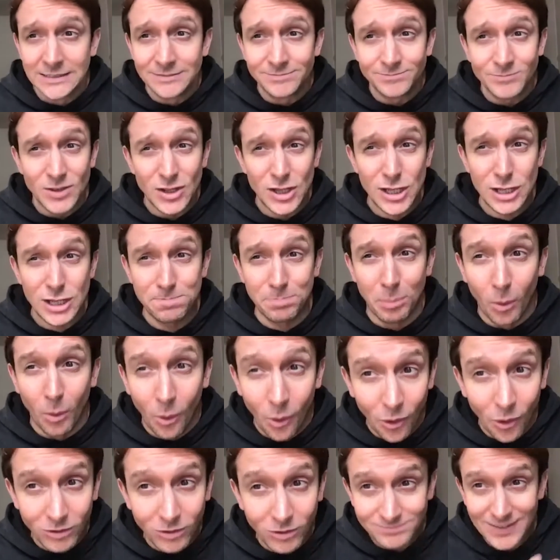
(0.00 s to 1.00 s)

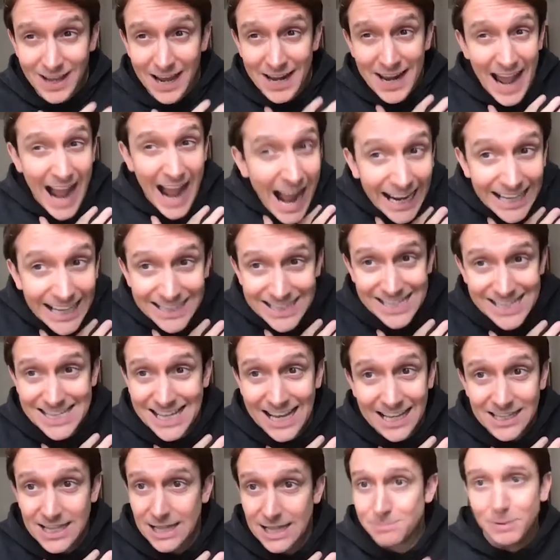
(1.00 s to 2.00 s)
sport, and I hate to
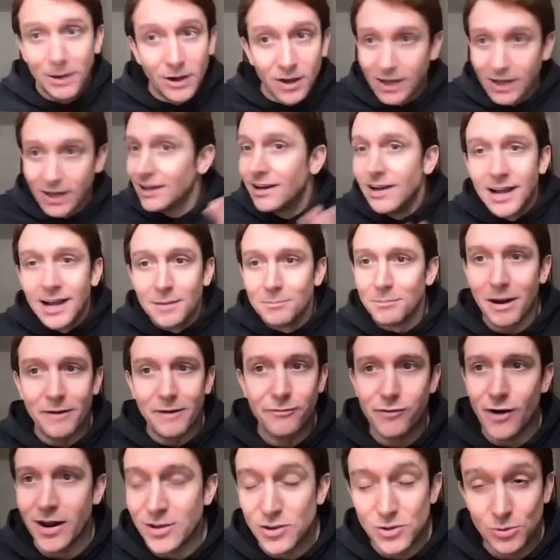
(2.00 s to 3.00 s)
say this, but my
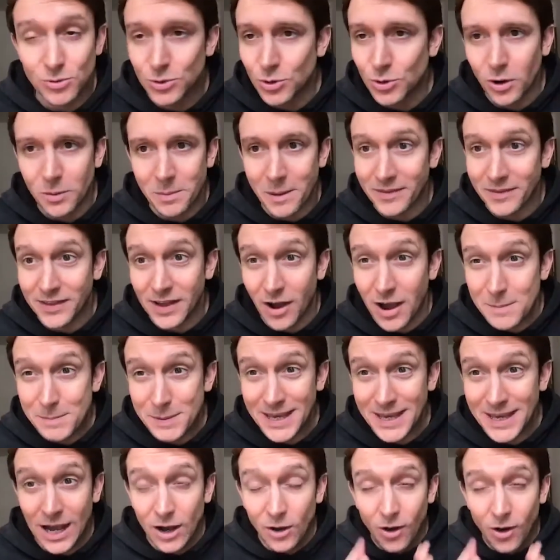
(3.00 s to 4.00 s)
friends who talk about the
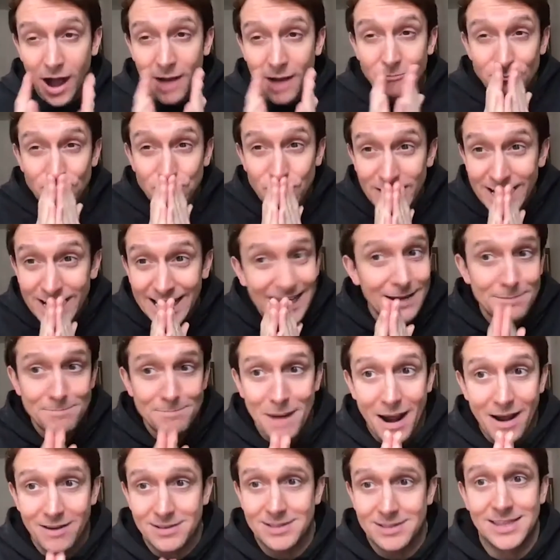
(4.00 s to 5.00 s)
IPL, I'm really
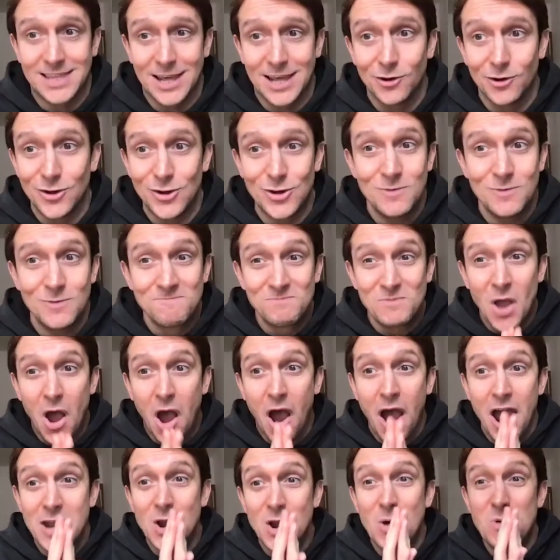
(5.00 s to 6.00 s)
embarrassed to tell you,
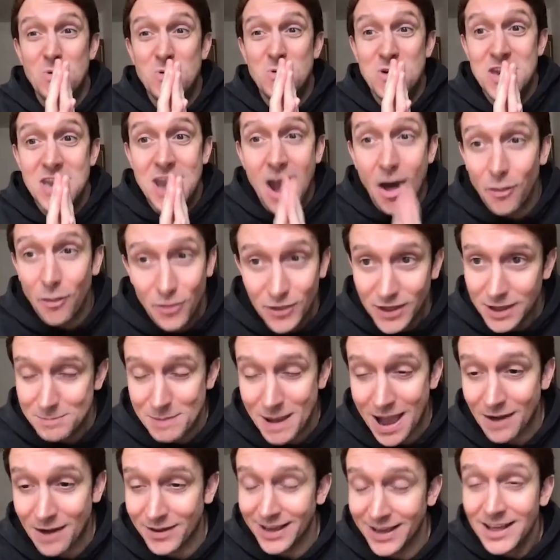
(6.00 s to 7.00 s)
I know nothing
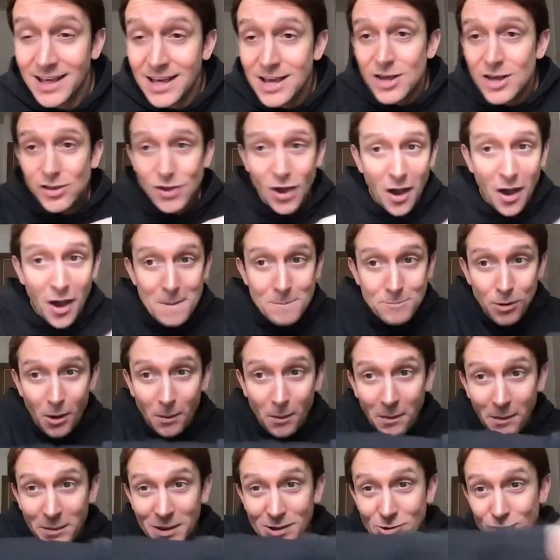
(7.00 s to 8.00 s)
about it. So I'm probably